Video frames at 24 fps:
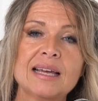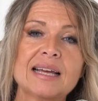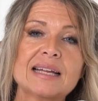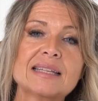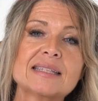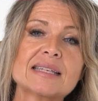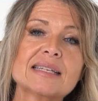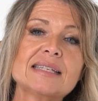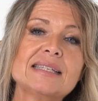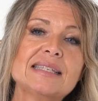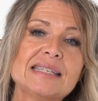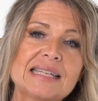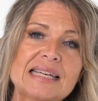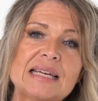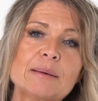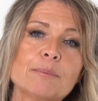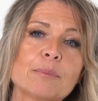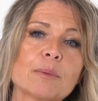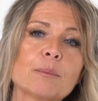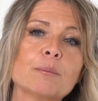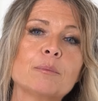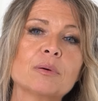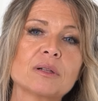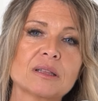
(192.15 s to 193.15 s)
It's a
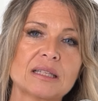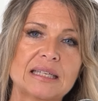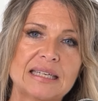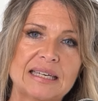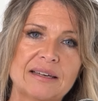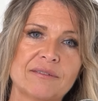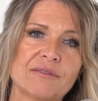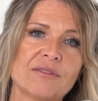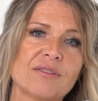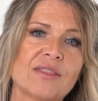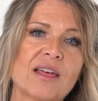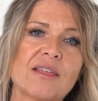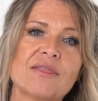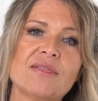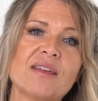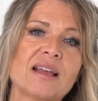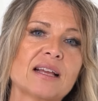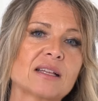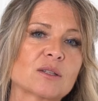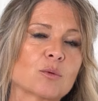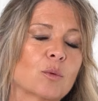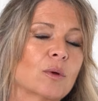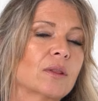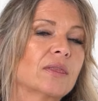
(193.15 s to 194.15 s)
deep belief that
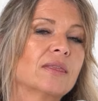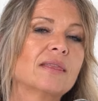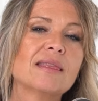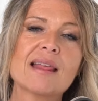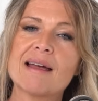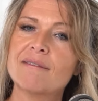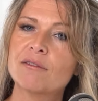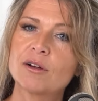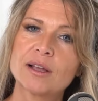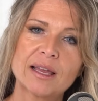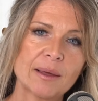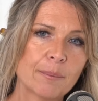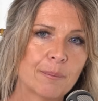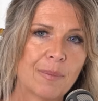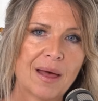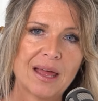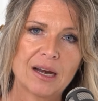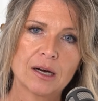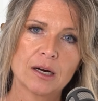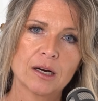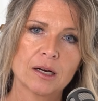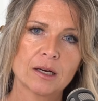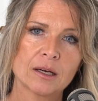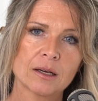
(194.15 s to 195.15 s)
things will never get
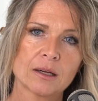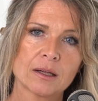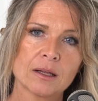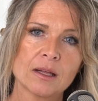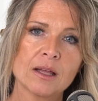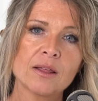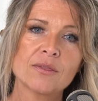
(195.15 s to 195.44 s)
better.